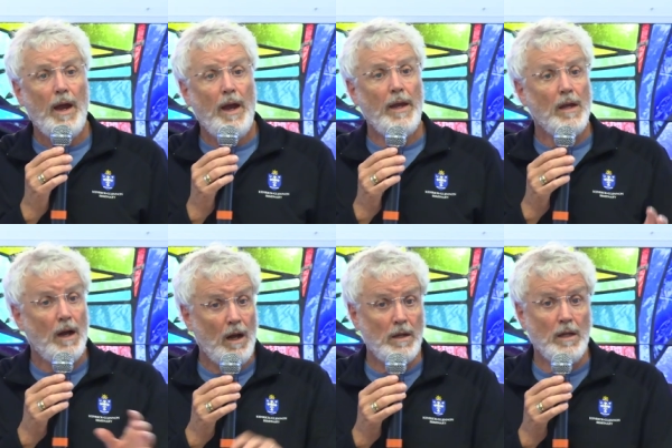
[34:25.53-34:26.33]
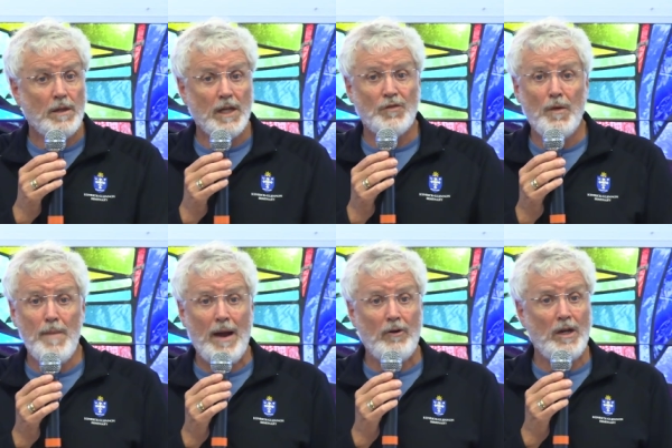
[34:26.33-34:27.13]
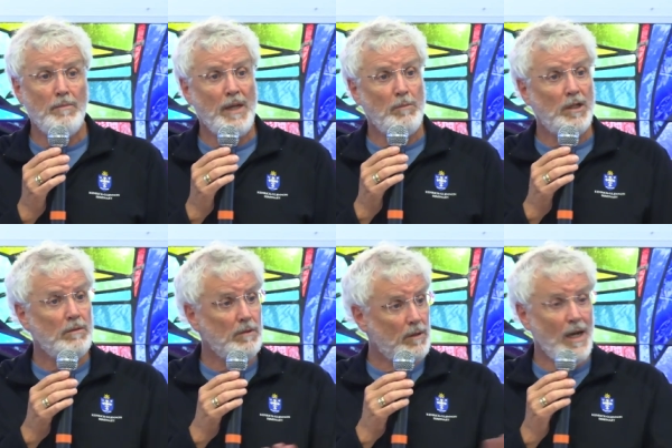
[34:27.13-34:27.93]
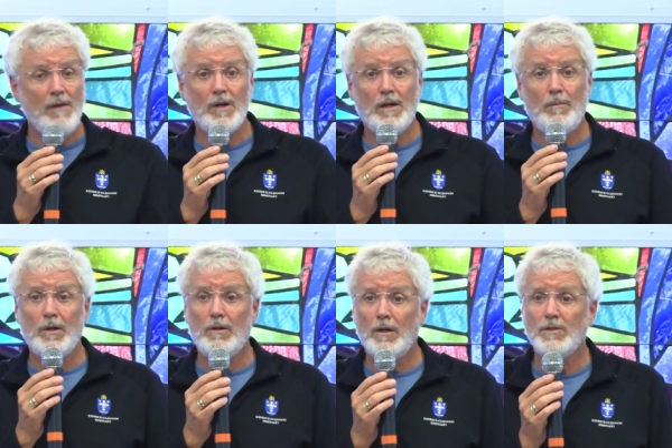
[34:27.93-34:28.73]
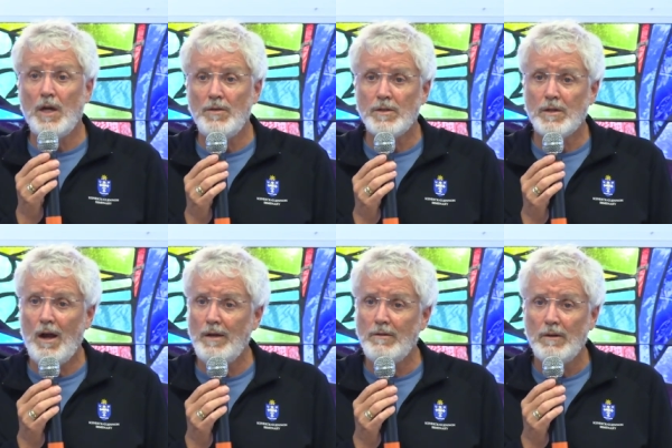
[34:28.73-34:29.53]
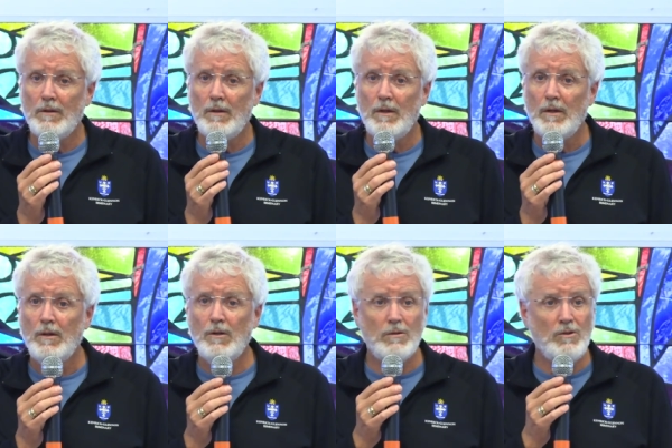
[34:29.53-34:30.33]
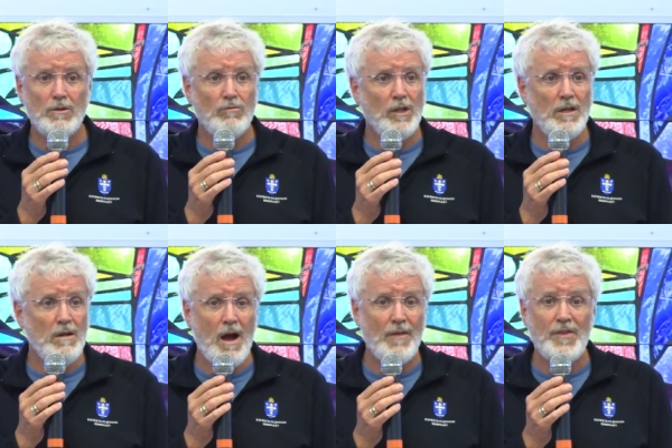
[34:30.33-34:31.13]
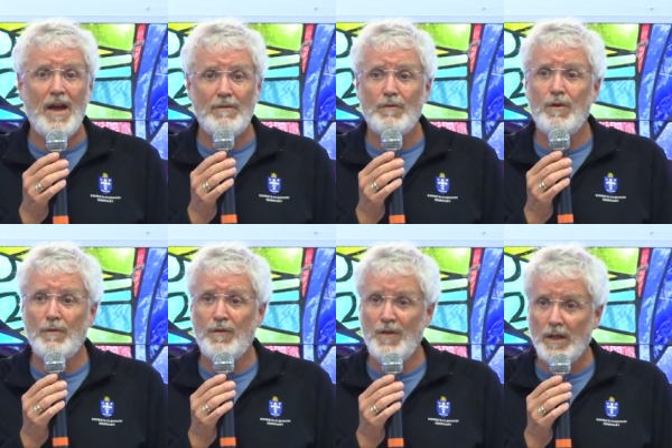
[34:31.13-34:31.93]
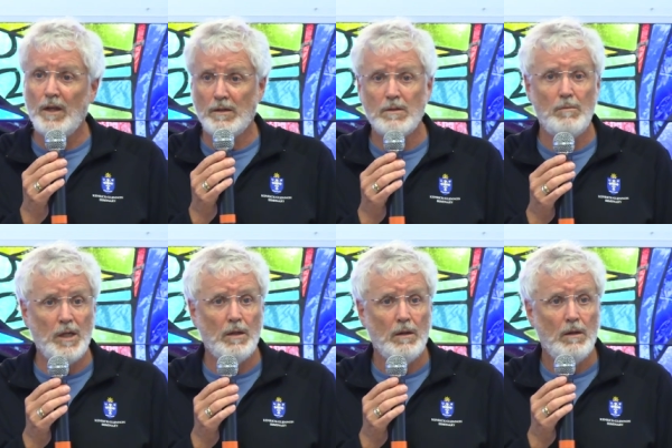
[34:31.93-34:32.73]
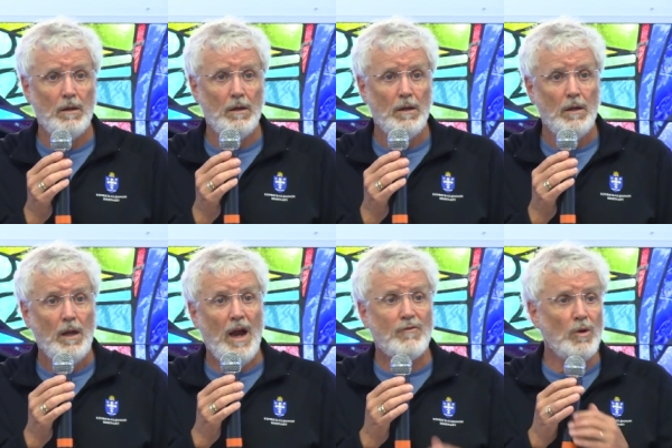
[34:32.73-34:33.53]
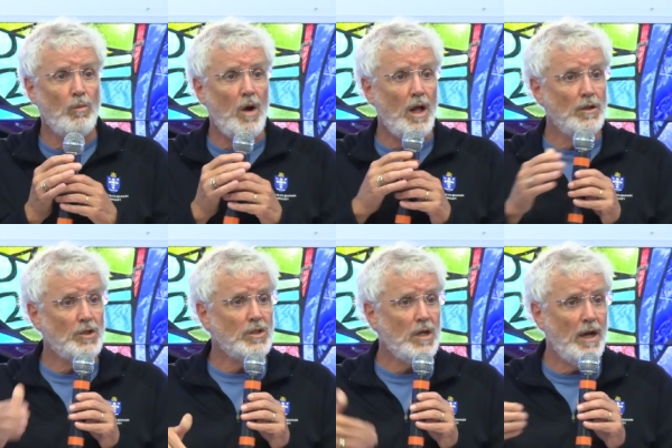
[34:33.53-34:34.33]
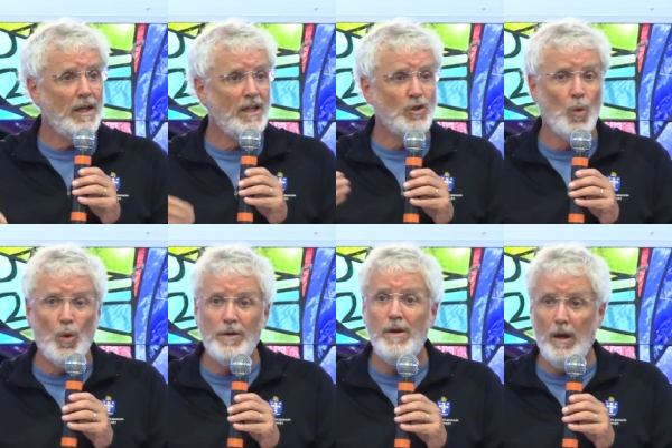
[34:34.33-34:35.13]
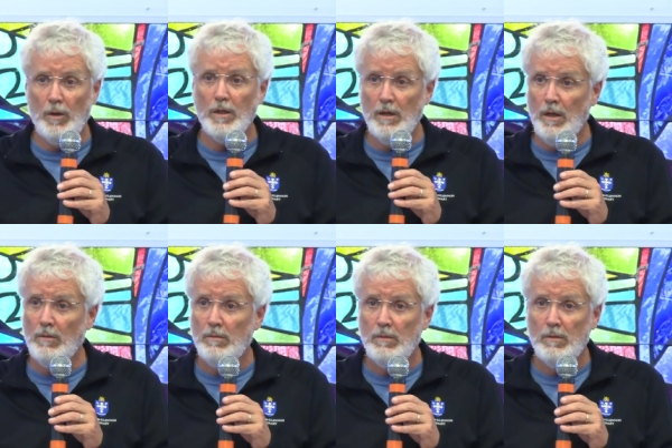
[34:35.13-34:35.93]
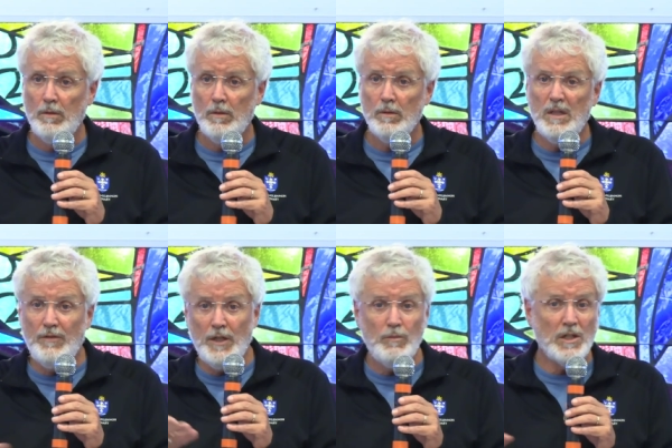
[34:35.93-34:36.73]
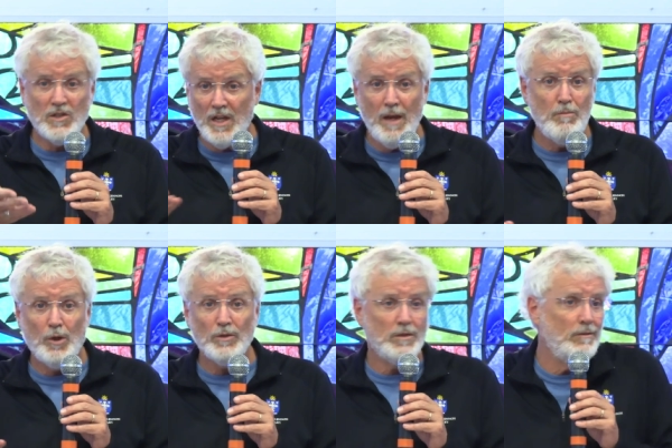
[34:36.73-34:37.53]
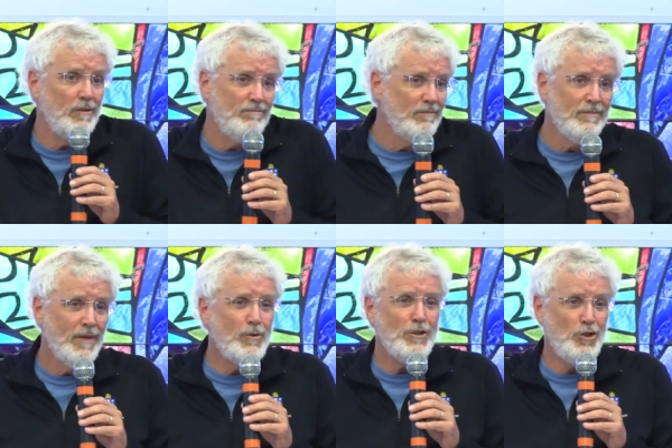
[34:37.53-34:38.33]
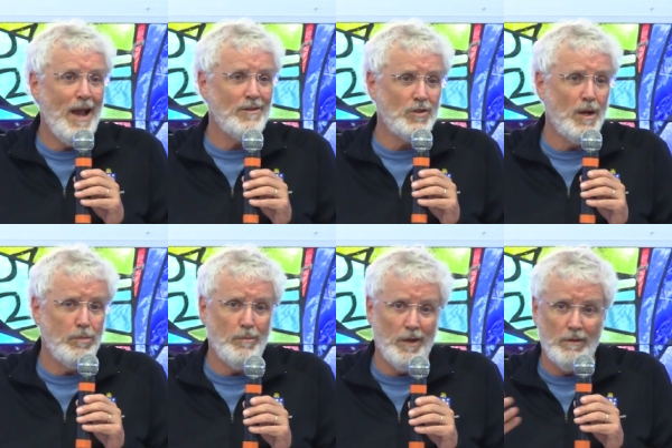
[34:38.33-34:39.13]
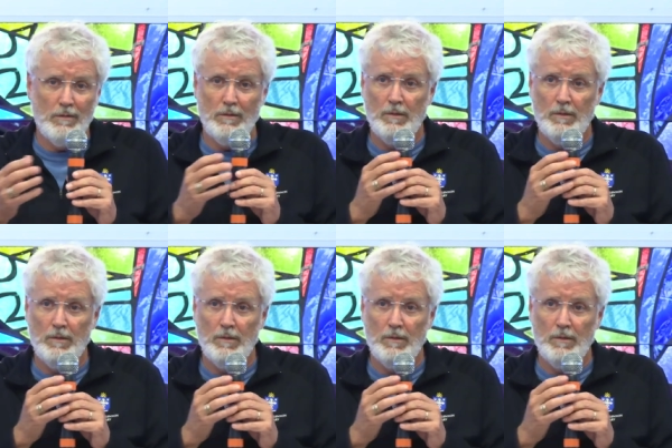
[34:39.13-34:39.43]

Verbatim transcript: Hey, honey, thanks for marrying me, but could I have a couple girls on the side? You're really not that fulfilling to me. After a while, it just kind of gets ordinary, you know? living with the same person, and I'm going to jazz it up a bit.